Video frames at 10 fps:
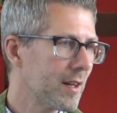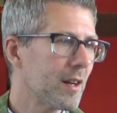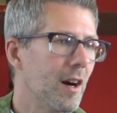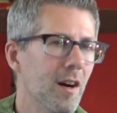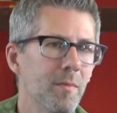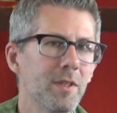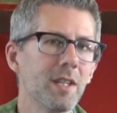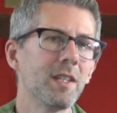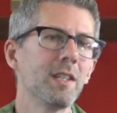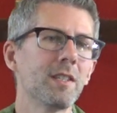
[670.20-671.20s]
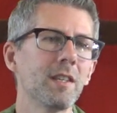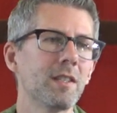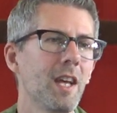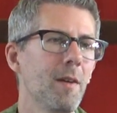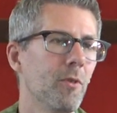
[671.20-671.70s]
Come to Jesus'
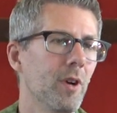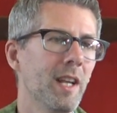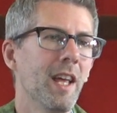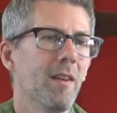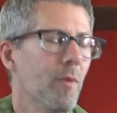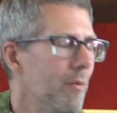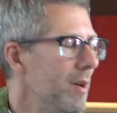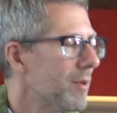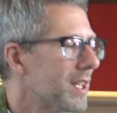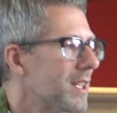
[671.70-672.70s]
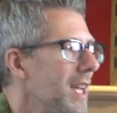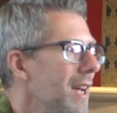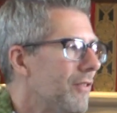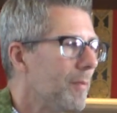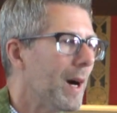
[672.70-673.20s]
table. And then when we
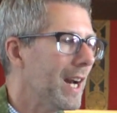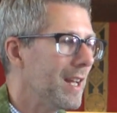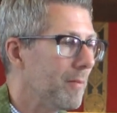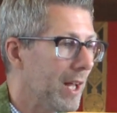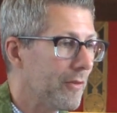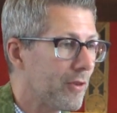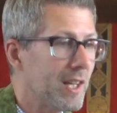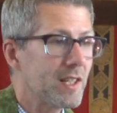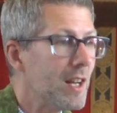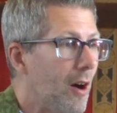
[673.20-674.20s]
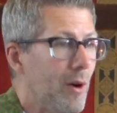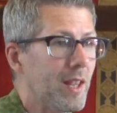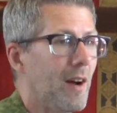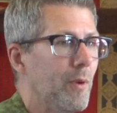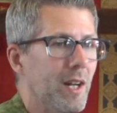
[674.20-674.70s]
receive the body and blood of Christ, knowing
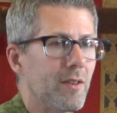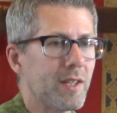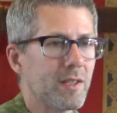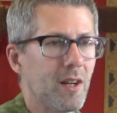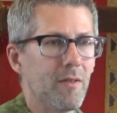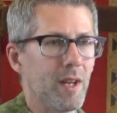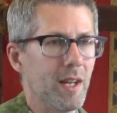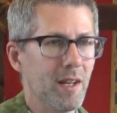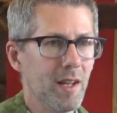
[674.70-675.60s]
that we don't deserve it,